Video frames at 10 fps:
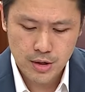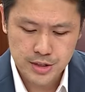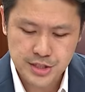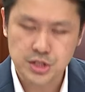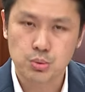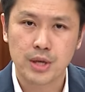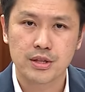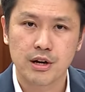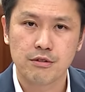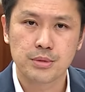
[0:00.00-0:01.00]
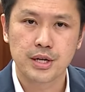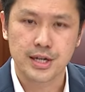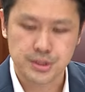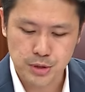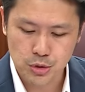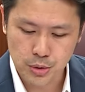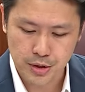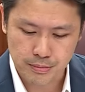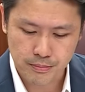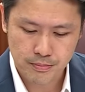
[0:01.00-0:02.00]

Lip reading: this is what the government has been doing.